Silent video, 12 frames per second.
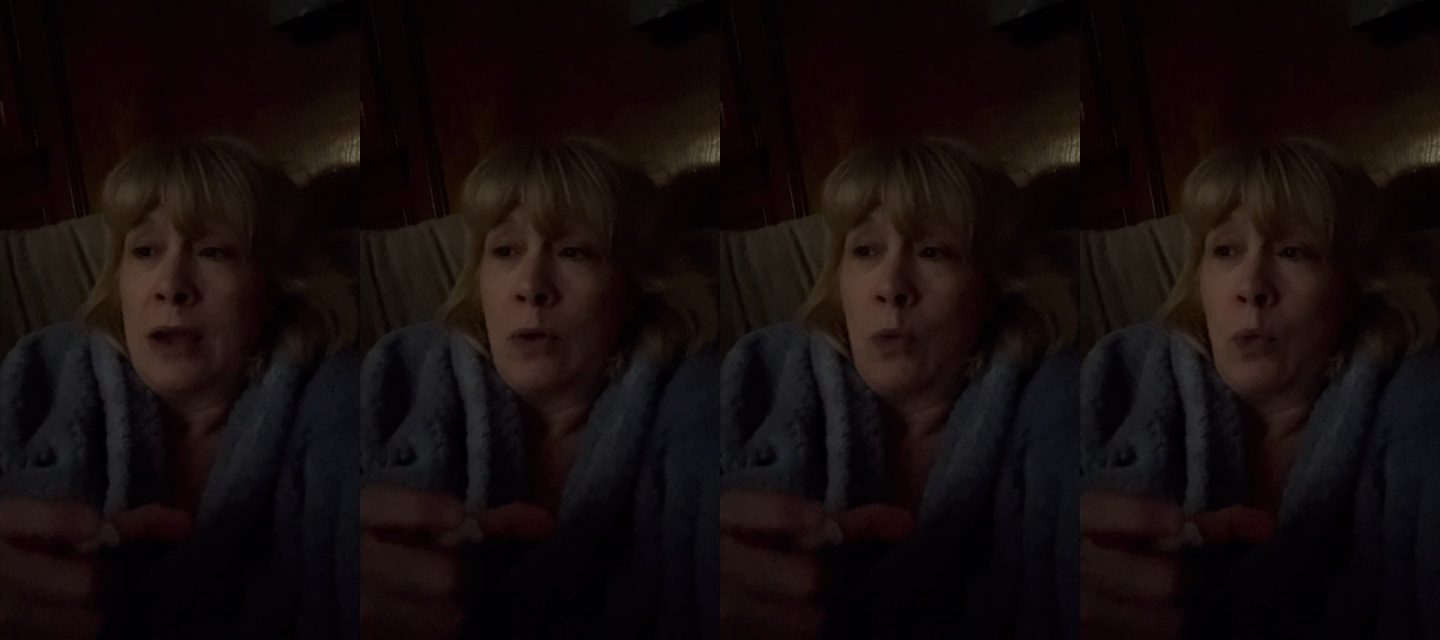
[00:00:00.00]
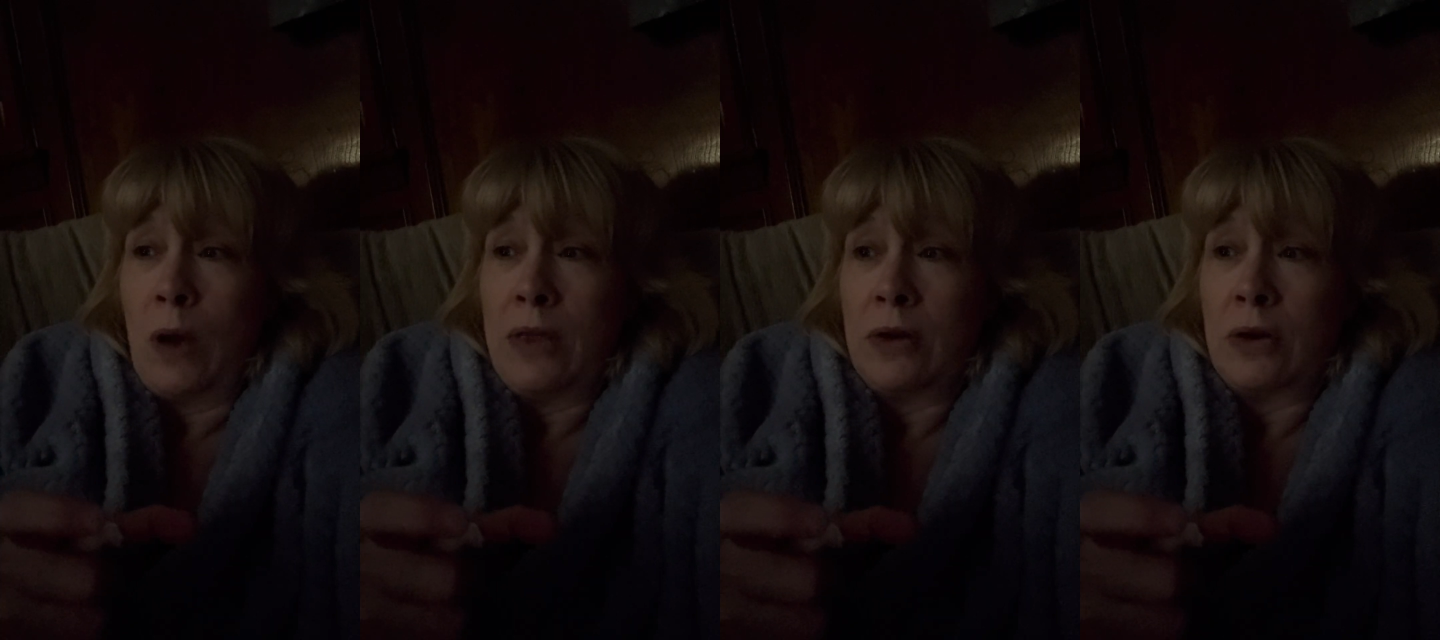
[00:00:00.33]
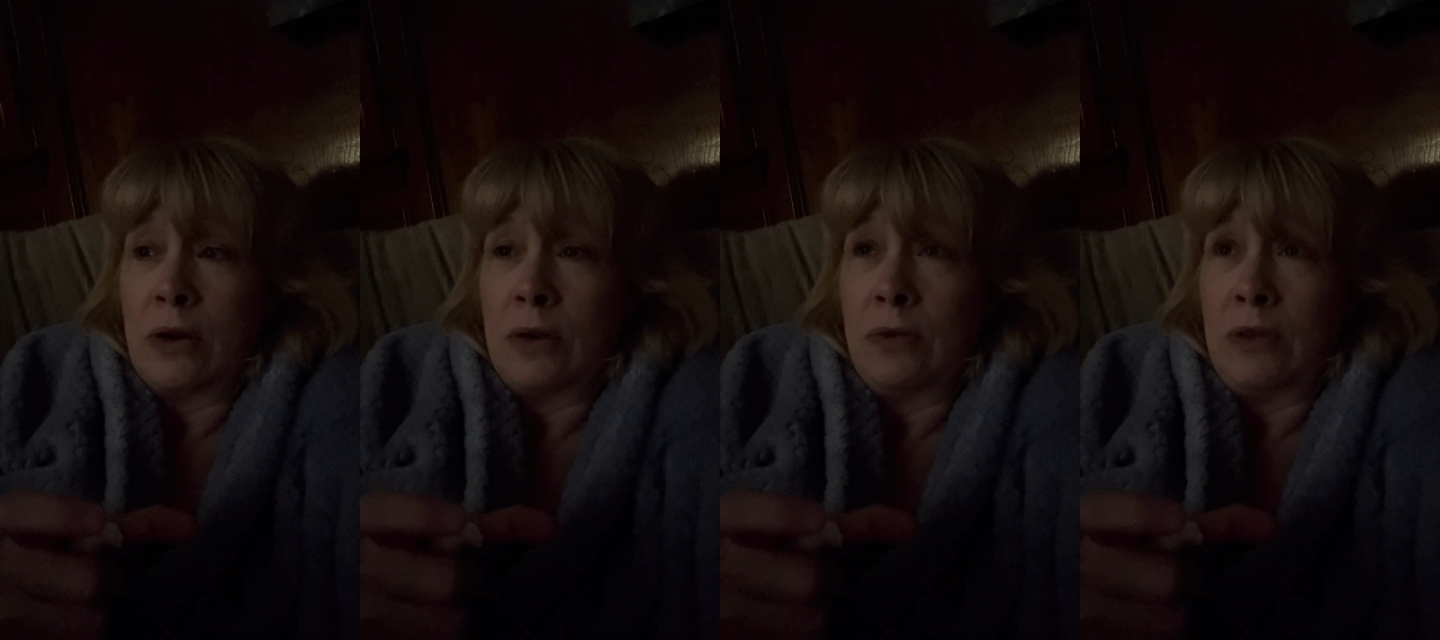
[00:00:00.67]

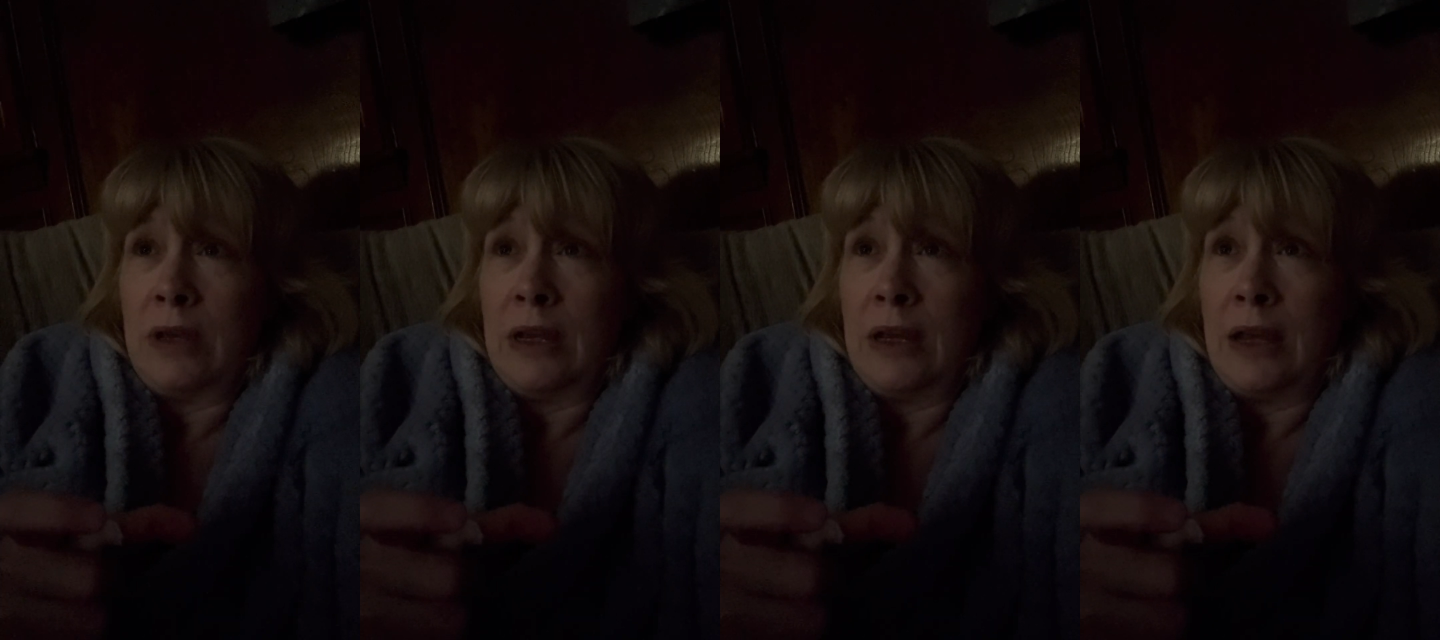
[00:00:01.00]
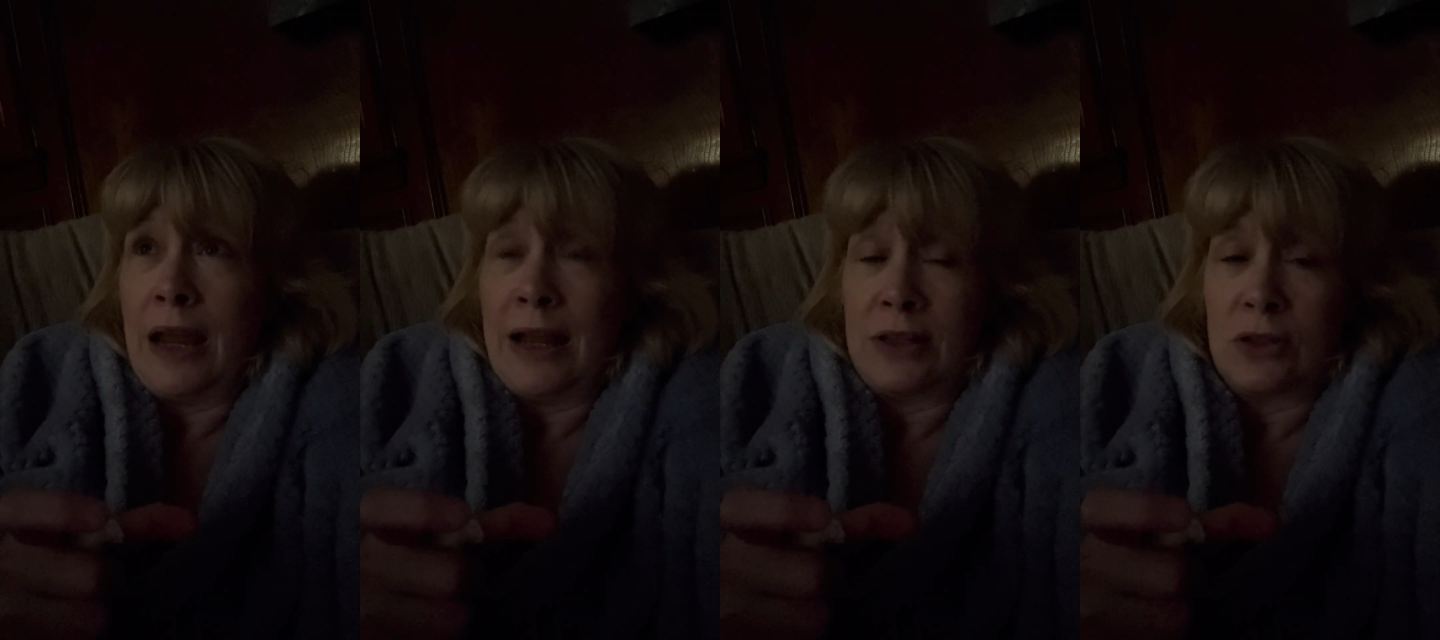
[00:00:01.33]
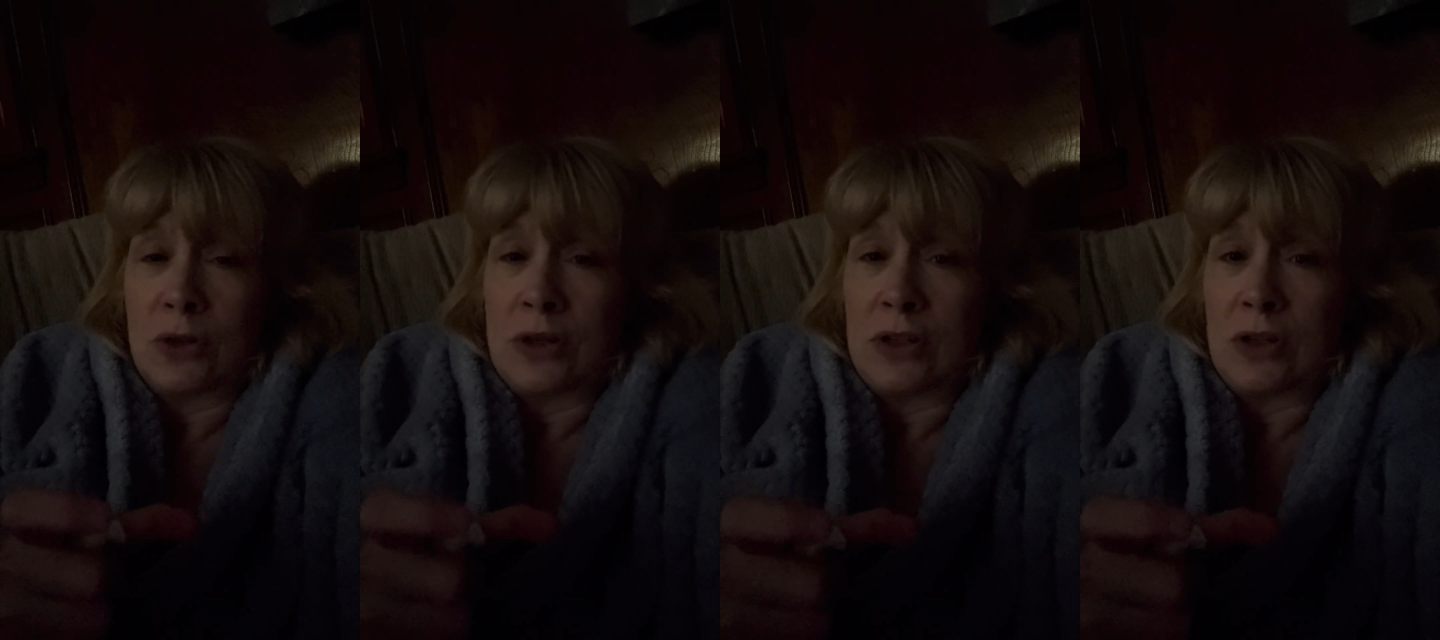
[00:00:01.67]
whether the answer is